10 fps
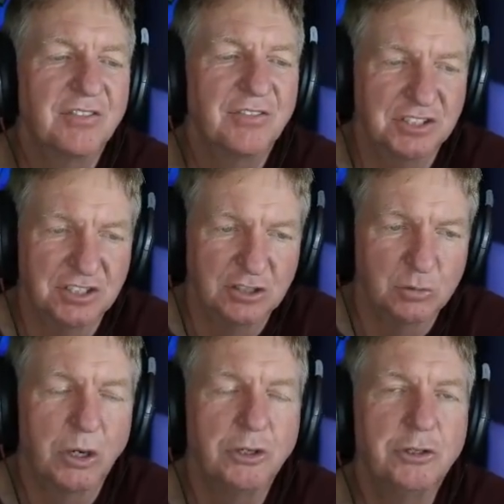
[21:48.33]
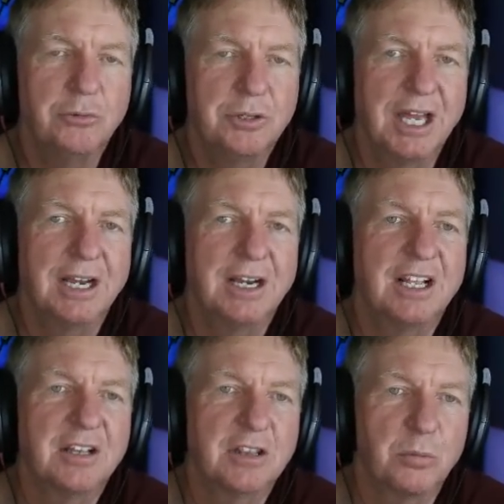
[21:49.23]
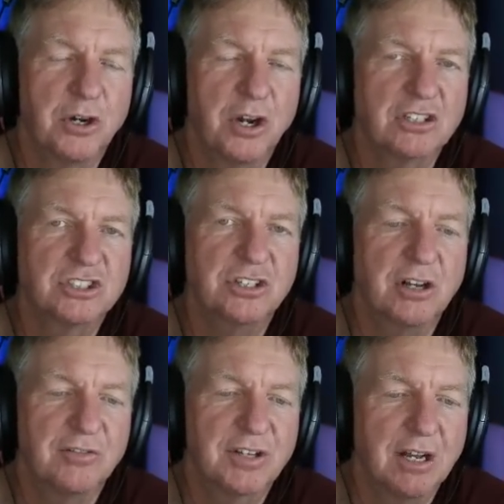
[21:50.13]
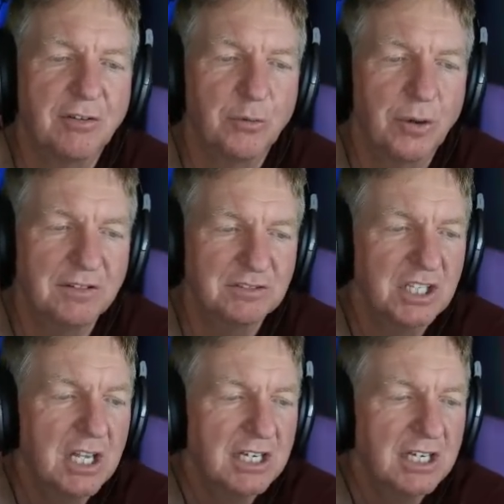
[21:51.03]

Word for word: this is where you get the production of Kelvin waves.